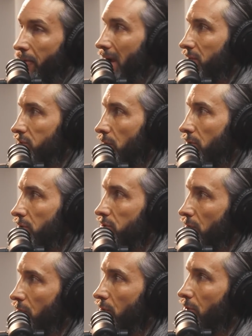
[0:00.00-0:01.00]
Right. So
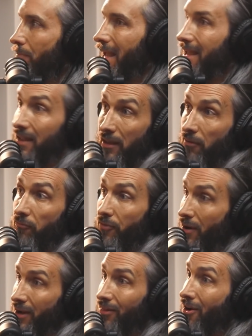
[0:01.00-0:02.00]
so you're making a
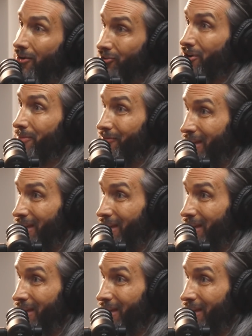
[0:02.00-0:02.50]
very long-term